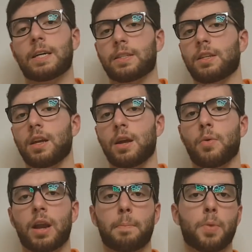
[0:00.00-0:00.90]
see
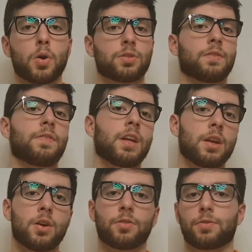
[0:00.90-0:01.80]
when I'm posting
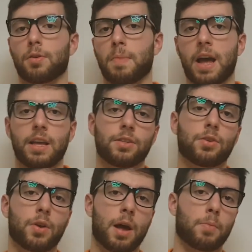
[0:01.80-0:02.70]
videos from my
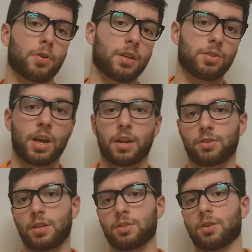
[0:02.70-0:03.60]
Instagram or this channel
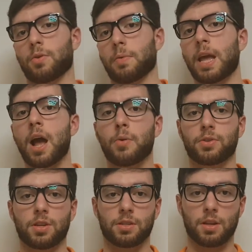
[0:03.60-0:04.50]
Instagram account,
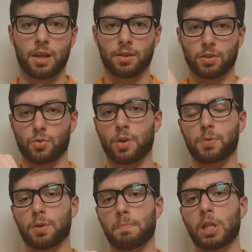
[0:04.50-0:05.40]
which is in the
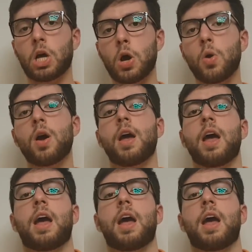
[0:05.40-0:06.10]
description below.